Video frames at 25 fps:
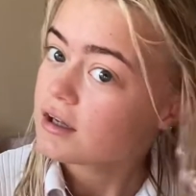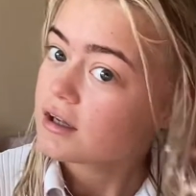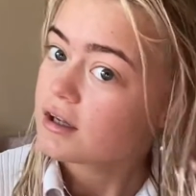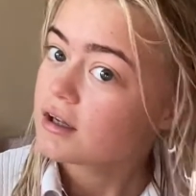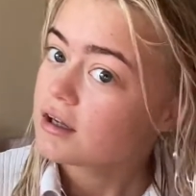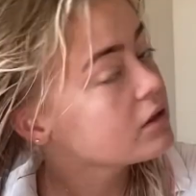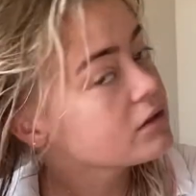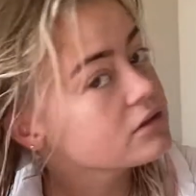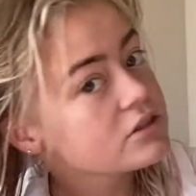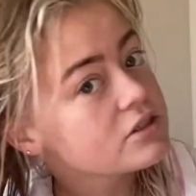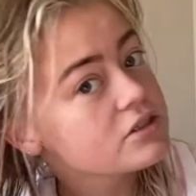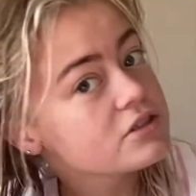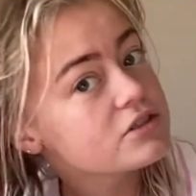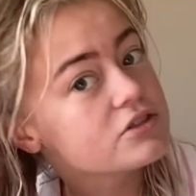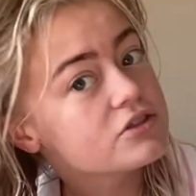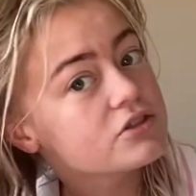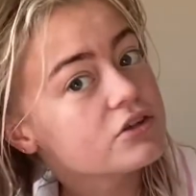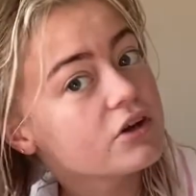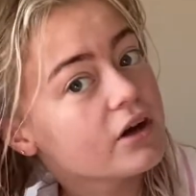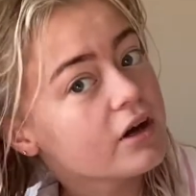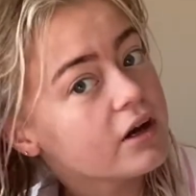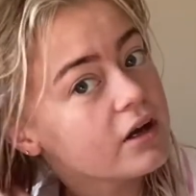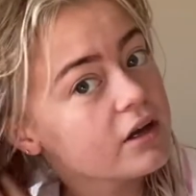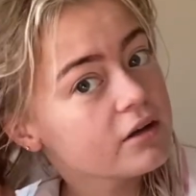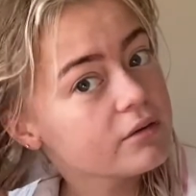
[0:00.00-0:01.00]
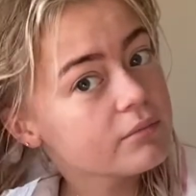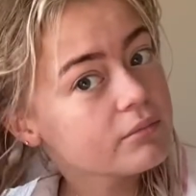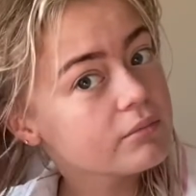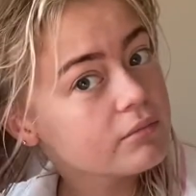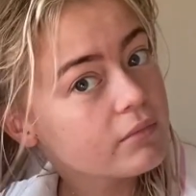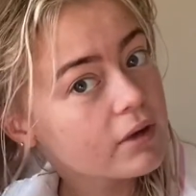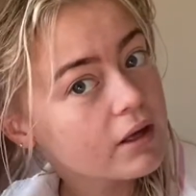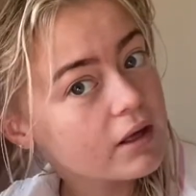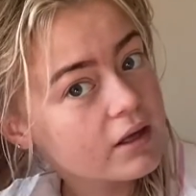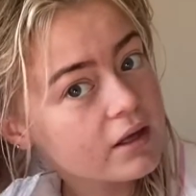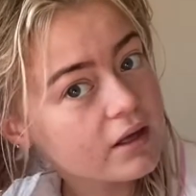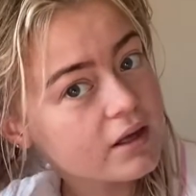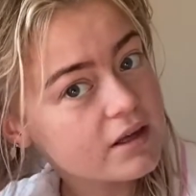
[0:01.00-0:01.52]
I'll just try and
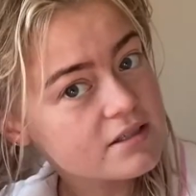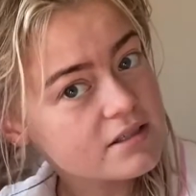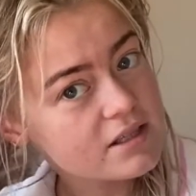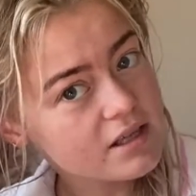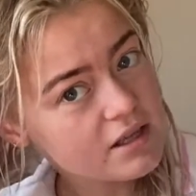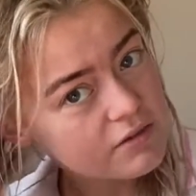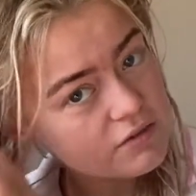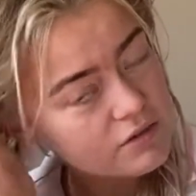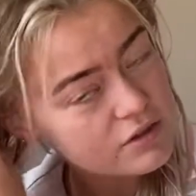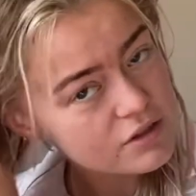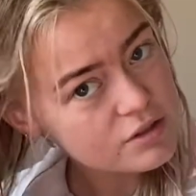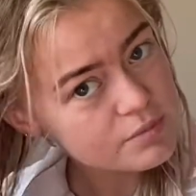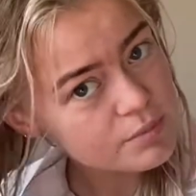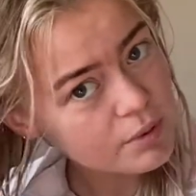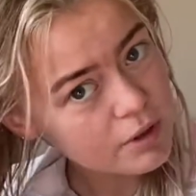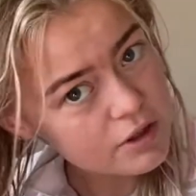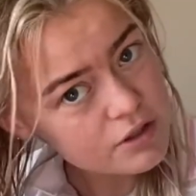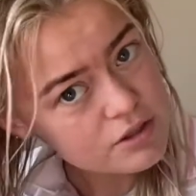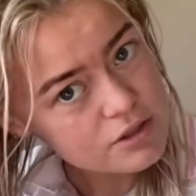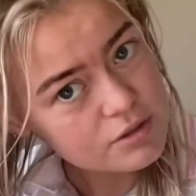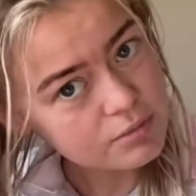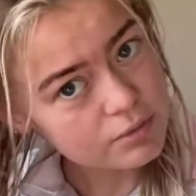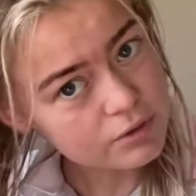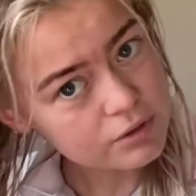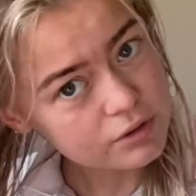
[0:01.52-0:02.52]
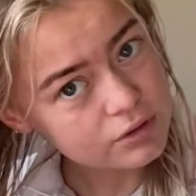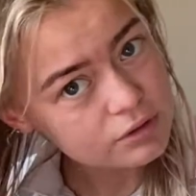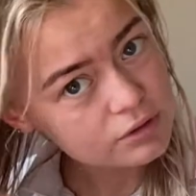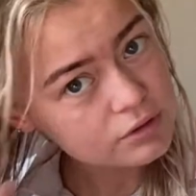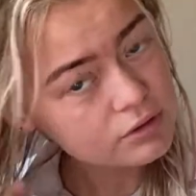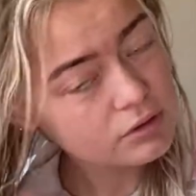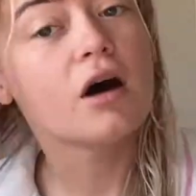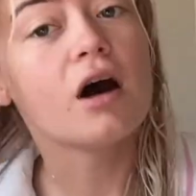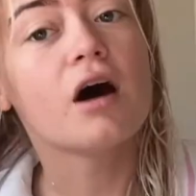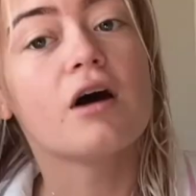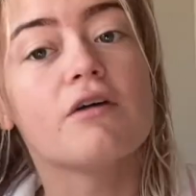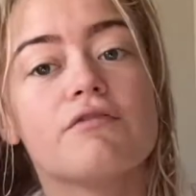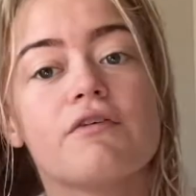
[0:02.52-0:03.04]
make it as even as possible.
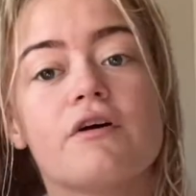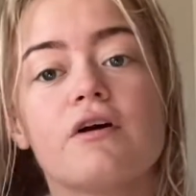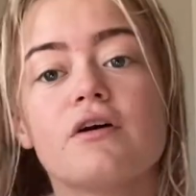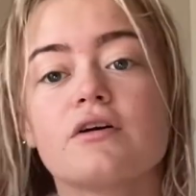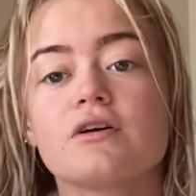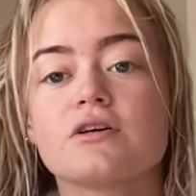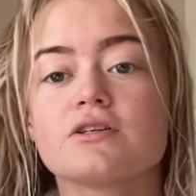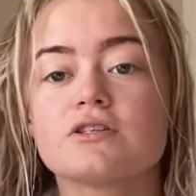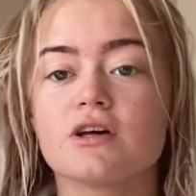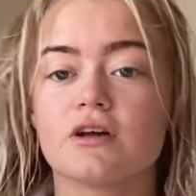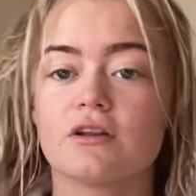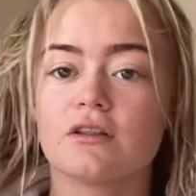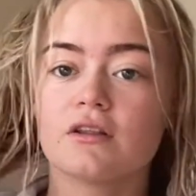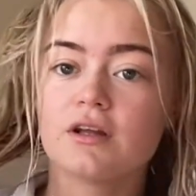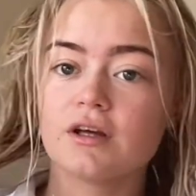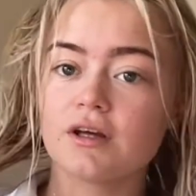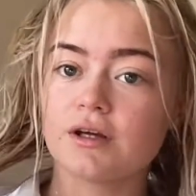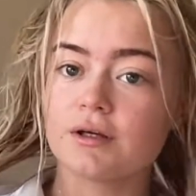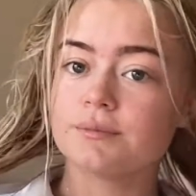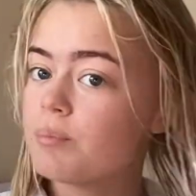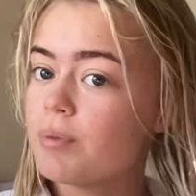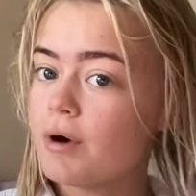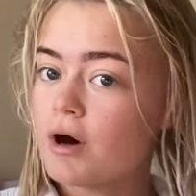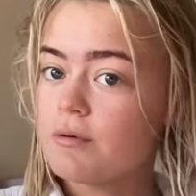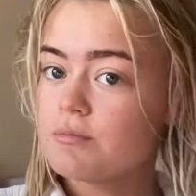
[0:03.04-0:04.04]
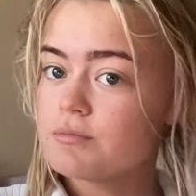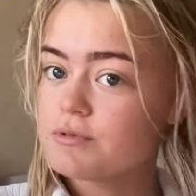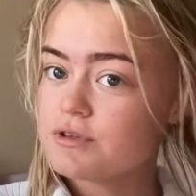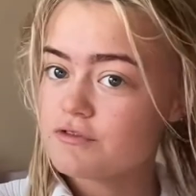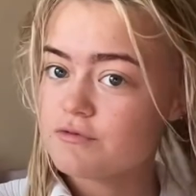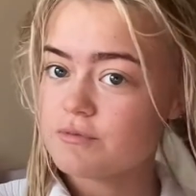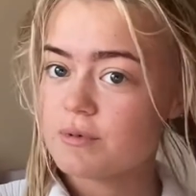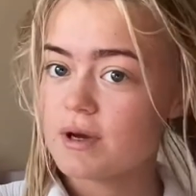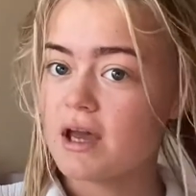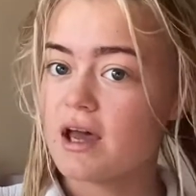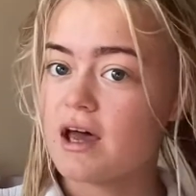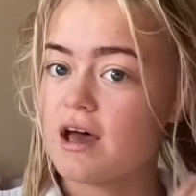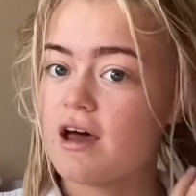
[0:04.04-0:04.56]
I'll focus on the bottoms of my
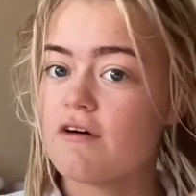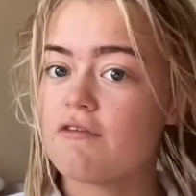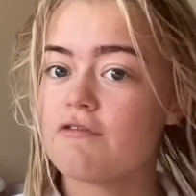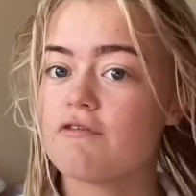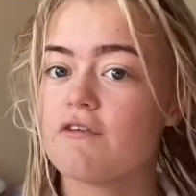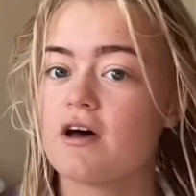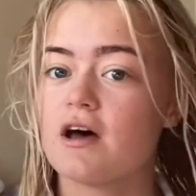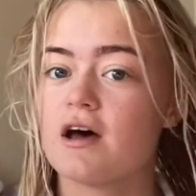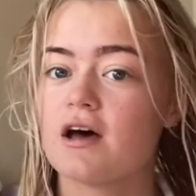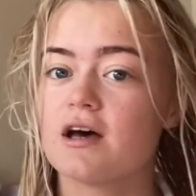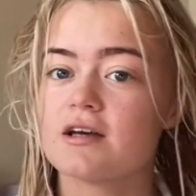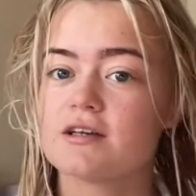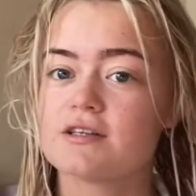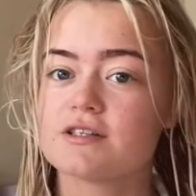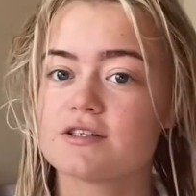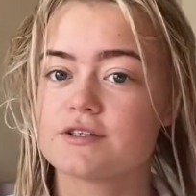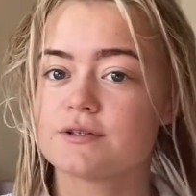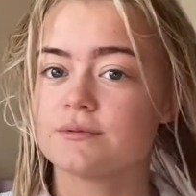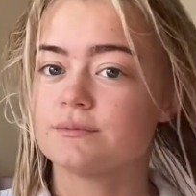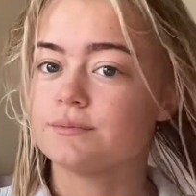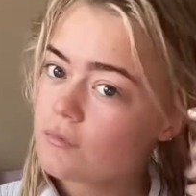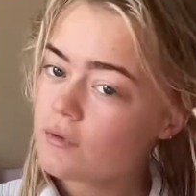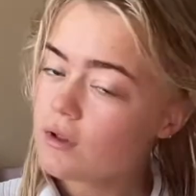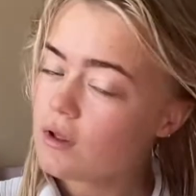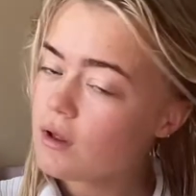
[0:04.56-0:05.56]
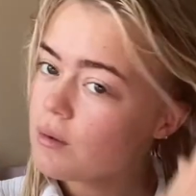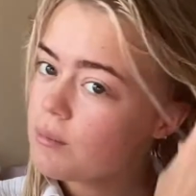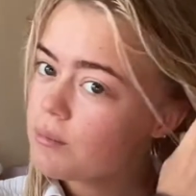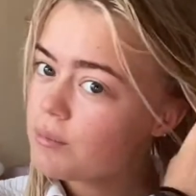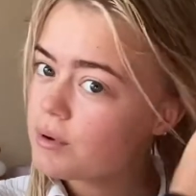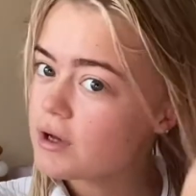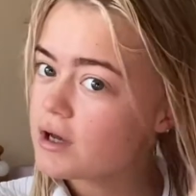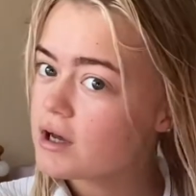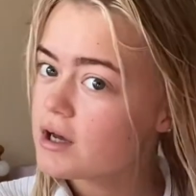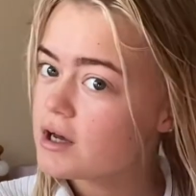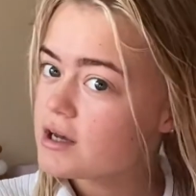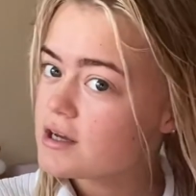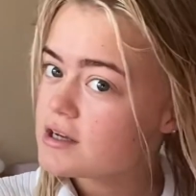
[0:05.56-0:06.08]
hair first,
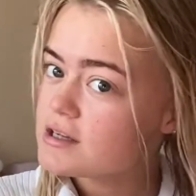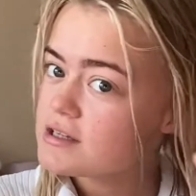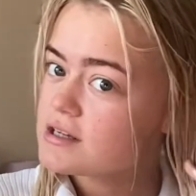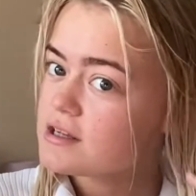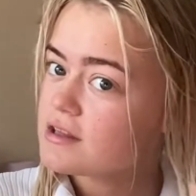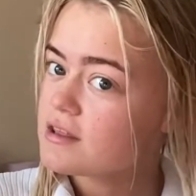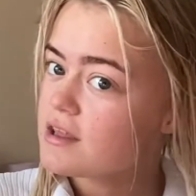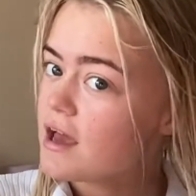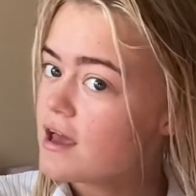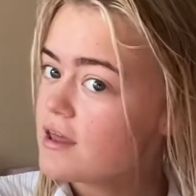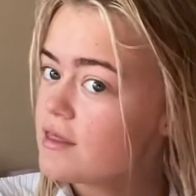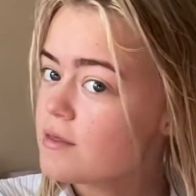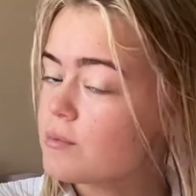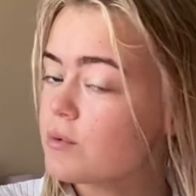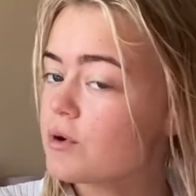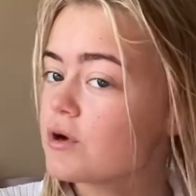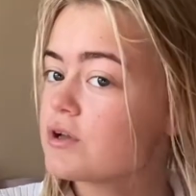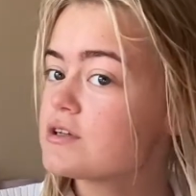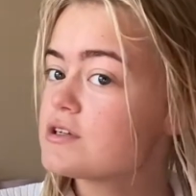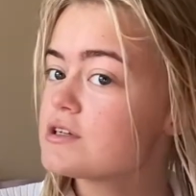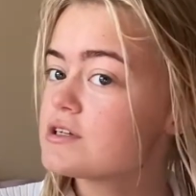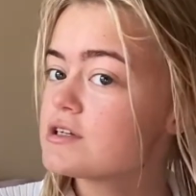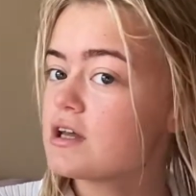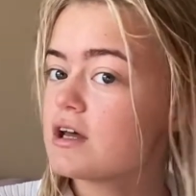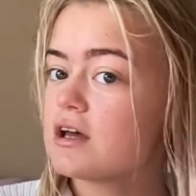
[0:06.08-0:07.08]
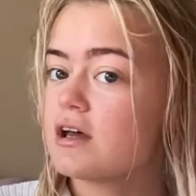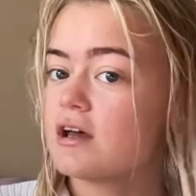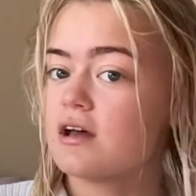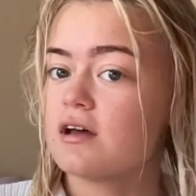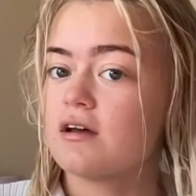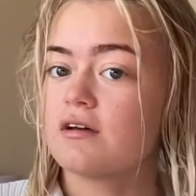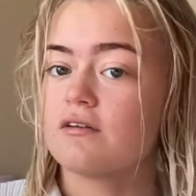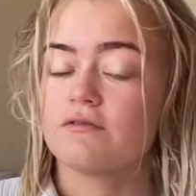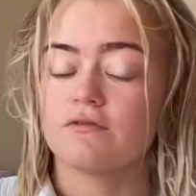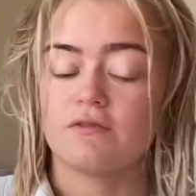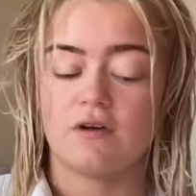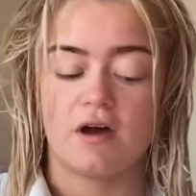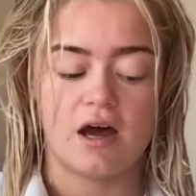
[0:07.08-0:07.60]
because they're the ones that have
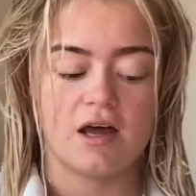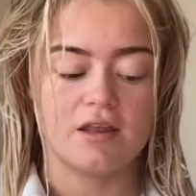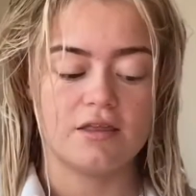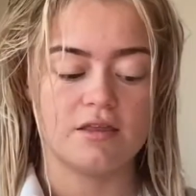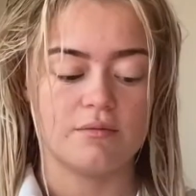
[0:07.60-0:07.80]
had the